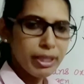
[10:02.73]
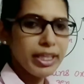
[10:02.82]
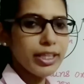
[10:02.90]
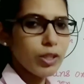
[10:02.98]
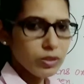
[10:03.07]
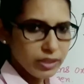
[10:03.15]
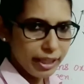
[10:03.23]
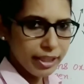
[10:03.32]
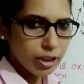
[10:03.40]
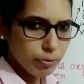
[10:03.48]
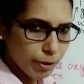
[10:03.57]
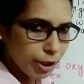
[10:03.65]
carbon
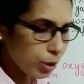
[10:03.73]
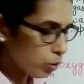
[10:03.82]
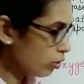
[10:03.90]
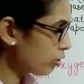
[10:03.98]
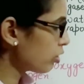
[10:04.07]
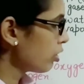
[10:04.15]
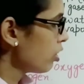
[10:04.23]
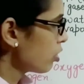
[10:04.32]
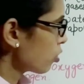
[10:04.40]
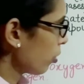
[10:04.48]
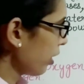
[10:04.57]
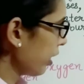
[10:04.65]
dioxide is produced.
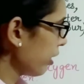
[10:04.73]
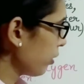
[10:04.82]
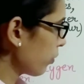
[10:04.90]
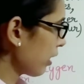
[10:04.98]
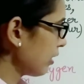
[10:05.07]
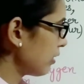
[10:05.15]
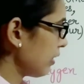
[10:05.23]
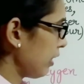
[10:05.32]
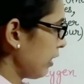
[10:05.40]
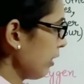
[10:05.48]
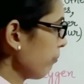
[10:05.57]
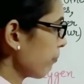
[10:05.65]
So here you can
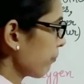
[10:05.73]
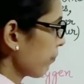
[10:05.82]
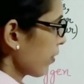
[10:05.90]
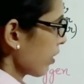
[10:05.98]
see